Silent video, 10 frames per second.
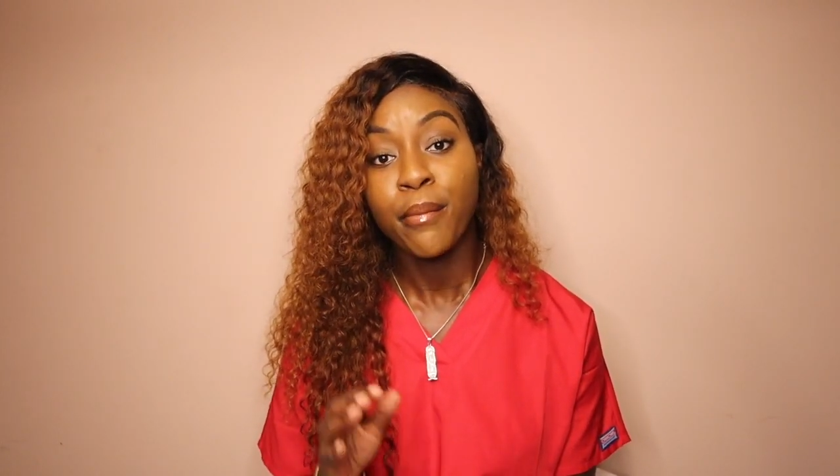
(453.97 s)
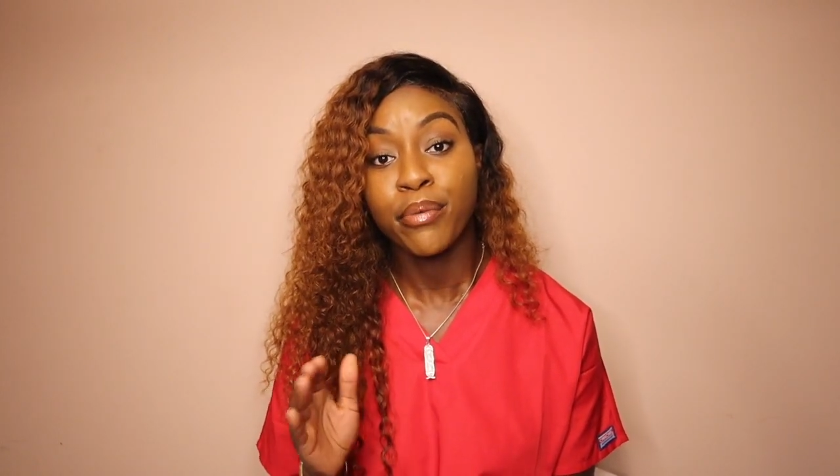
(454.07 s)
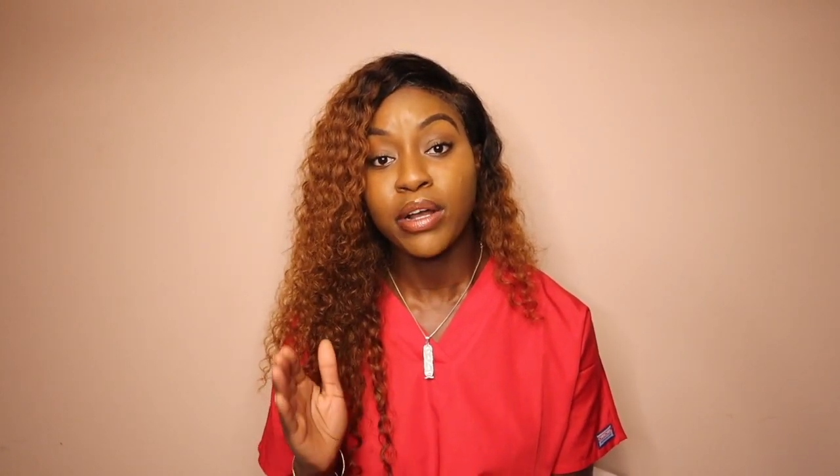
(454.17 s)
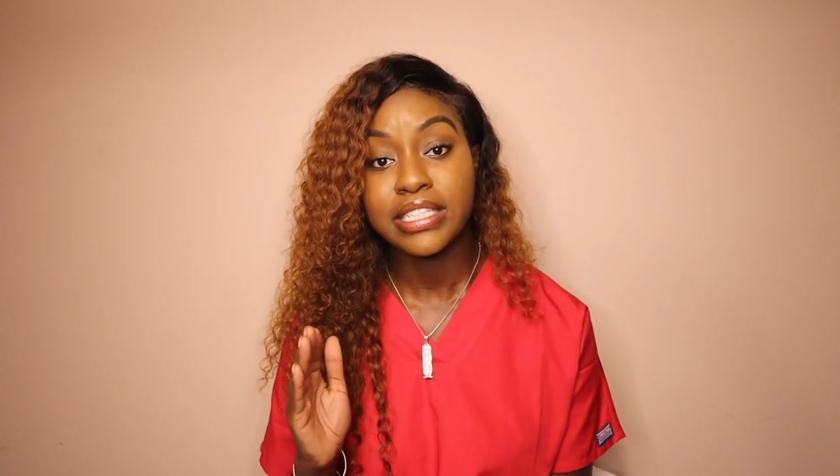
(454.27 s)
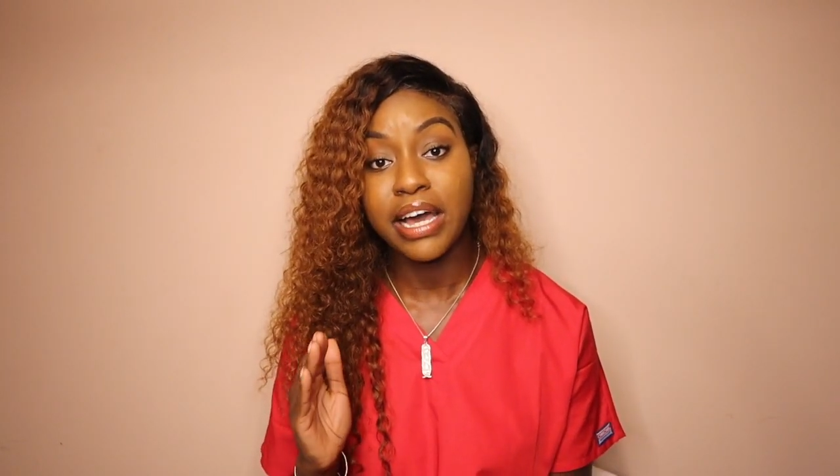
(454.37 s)

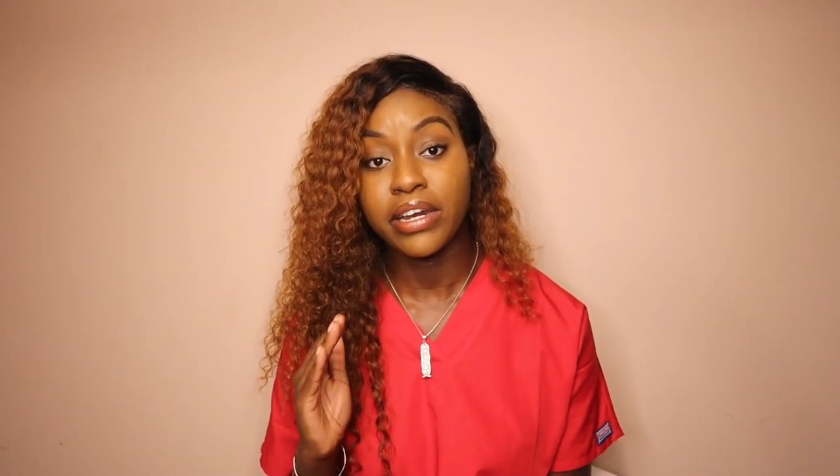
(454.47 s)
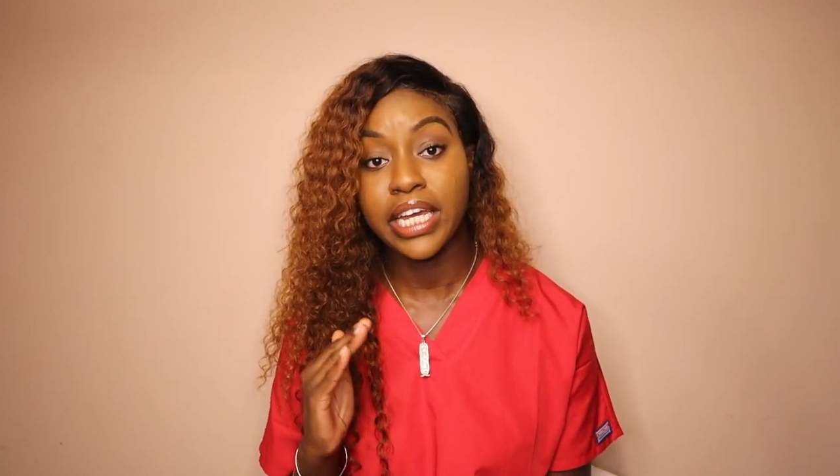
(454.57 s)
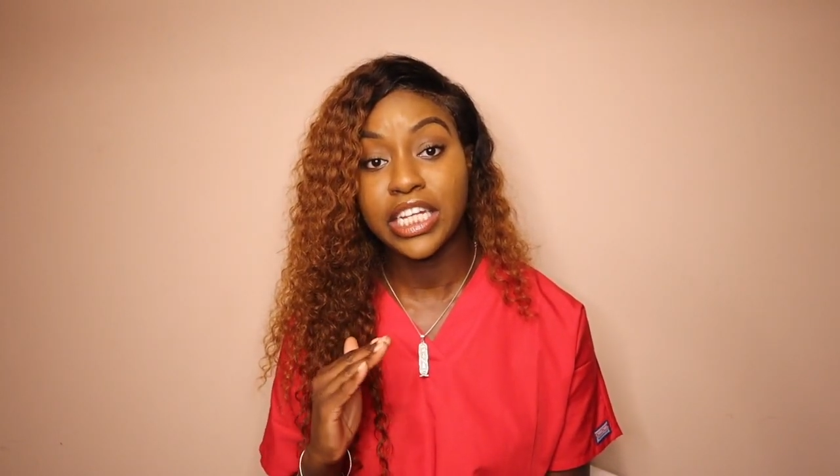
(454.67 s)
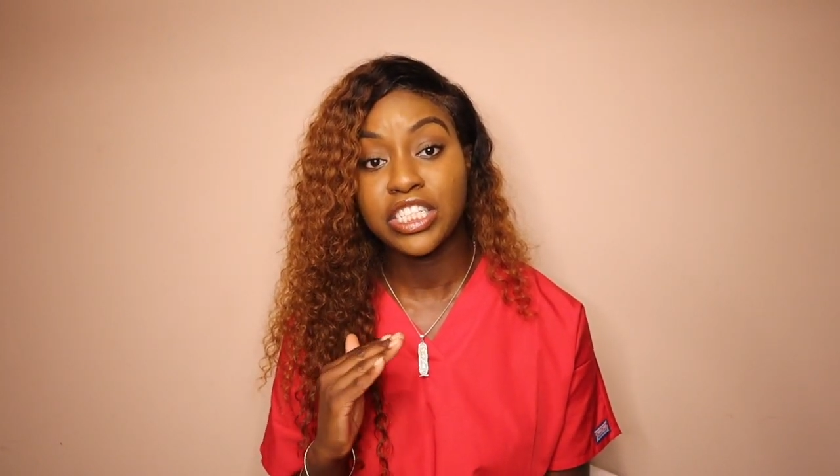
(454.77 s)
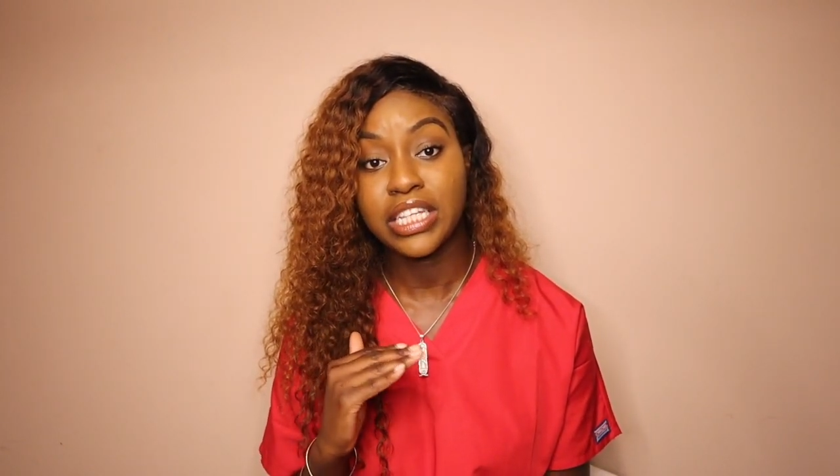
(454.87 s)
broke down
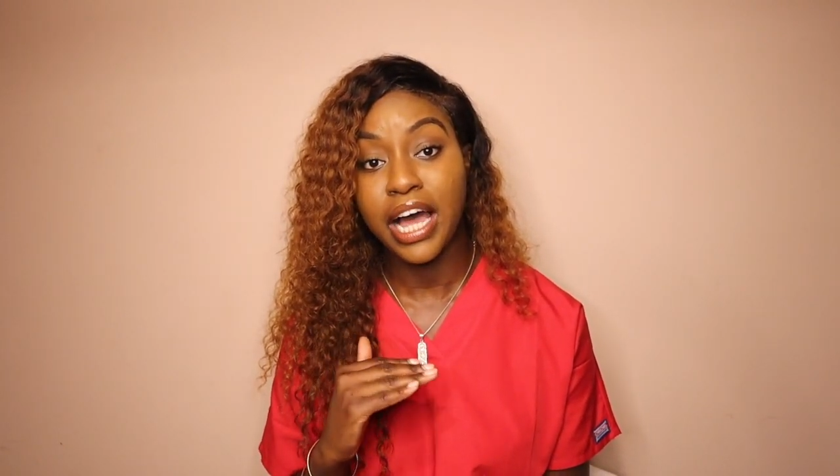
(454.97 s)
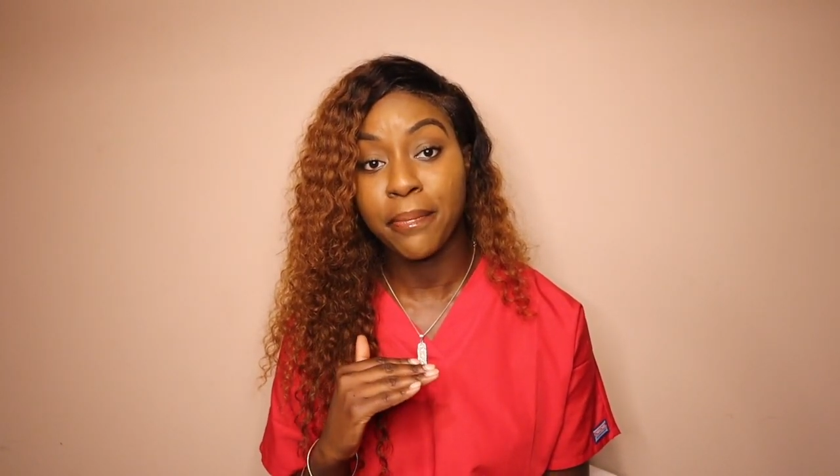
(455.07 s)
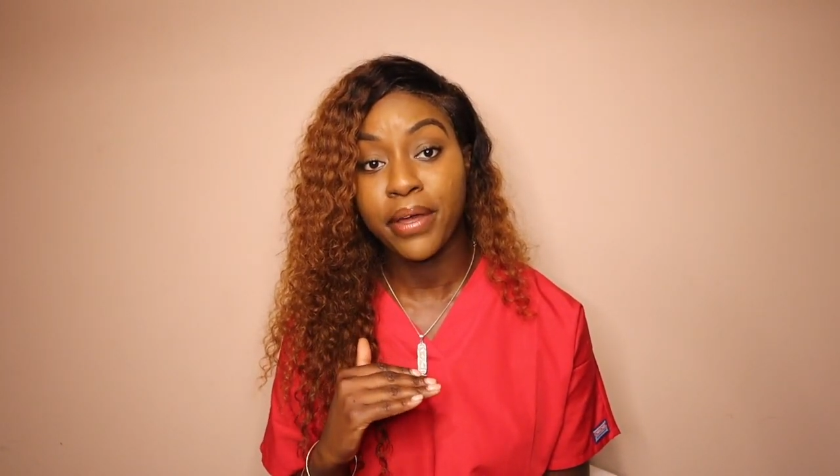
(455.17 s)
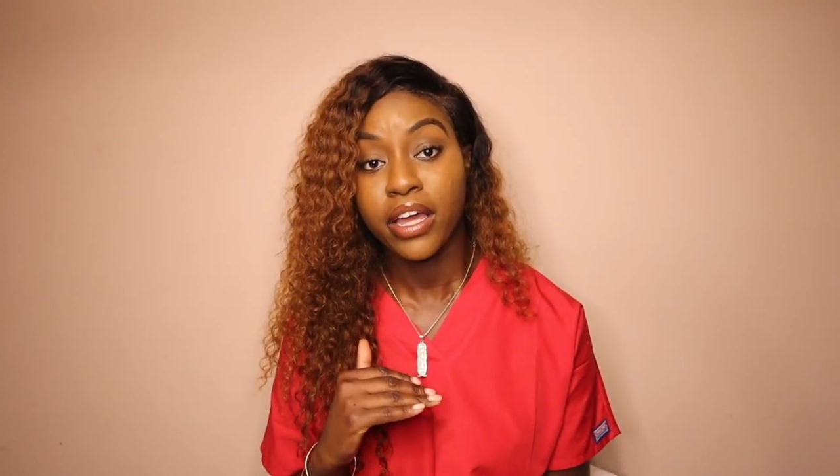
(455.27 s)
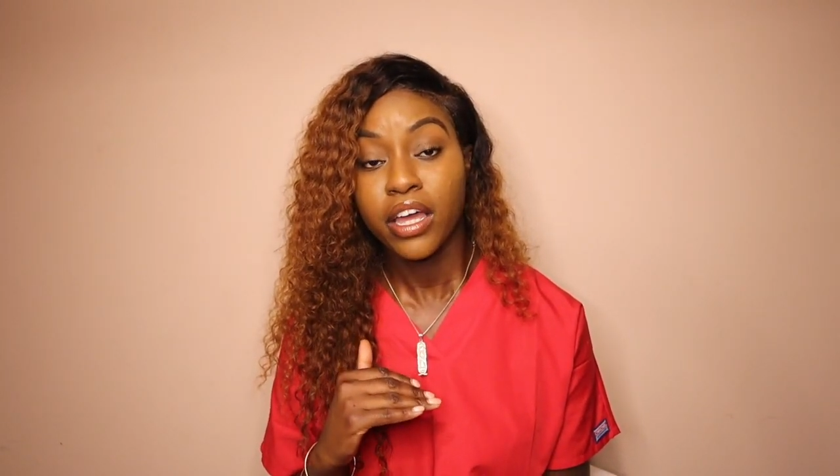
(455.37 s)
each
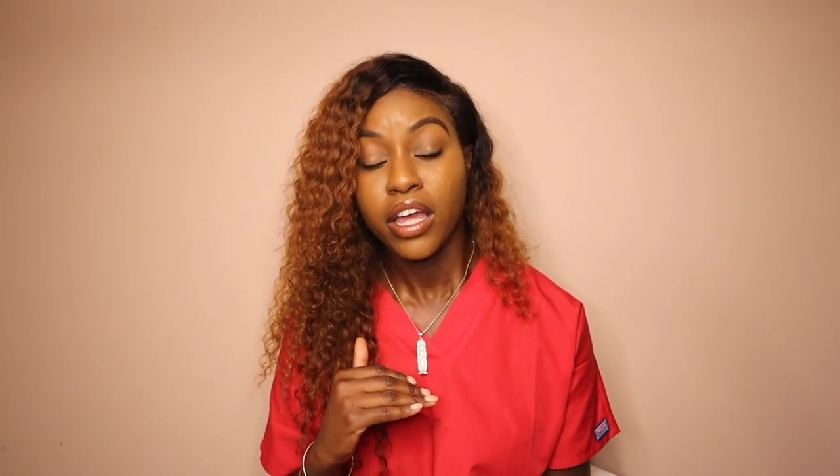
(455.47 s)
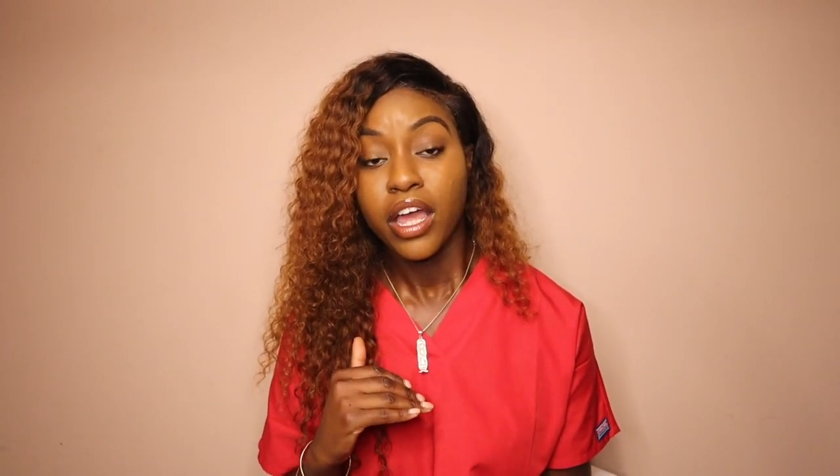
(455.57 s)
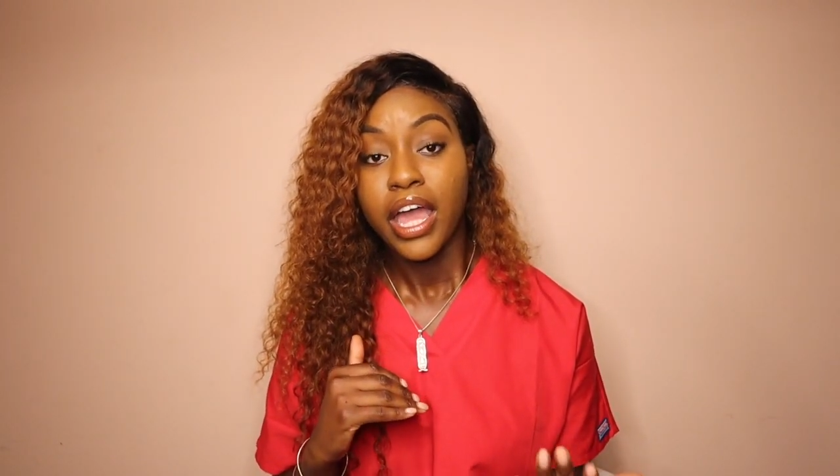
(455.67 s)
topic